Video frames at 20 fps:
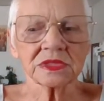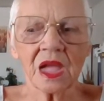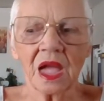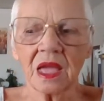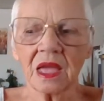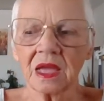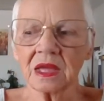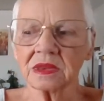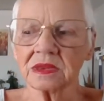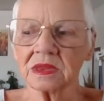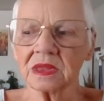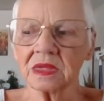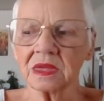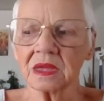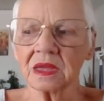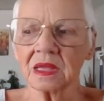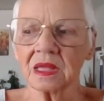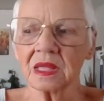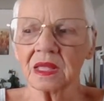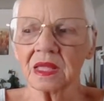And
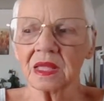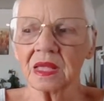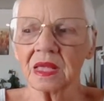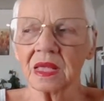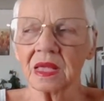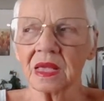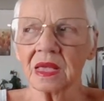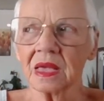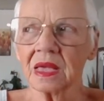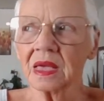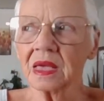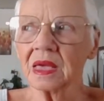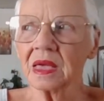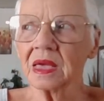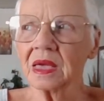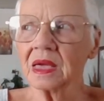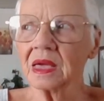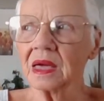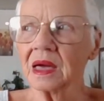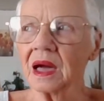
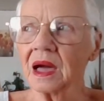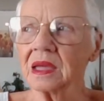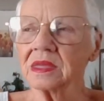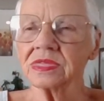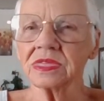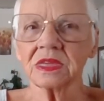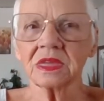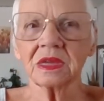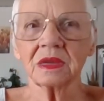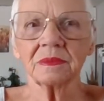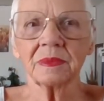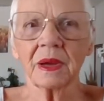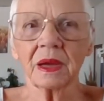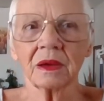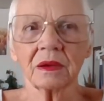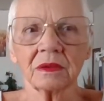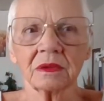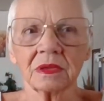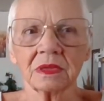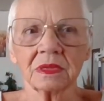I think
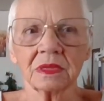about